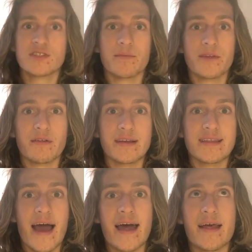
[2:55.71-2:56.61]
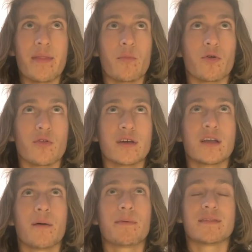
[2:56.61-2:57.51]
something like that, and then we're
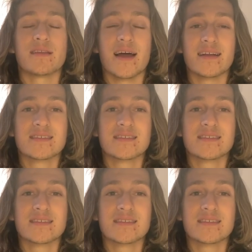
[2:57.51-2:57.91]
looking up at the night